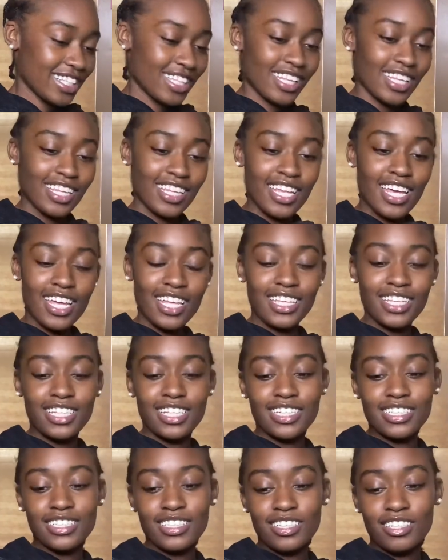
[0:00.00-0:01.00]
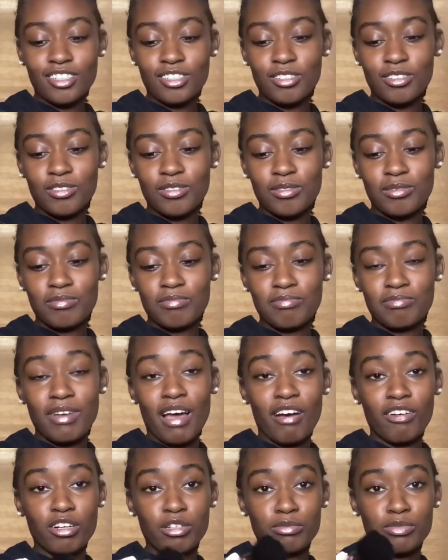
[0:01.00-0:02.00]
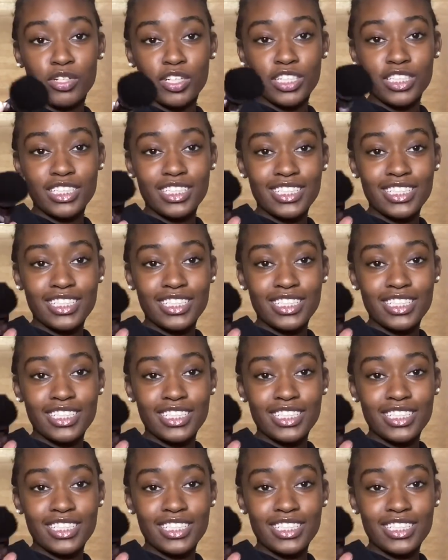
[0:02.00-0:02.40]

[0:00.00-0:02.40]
Then this little powder brush.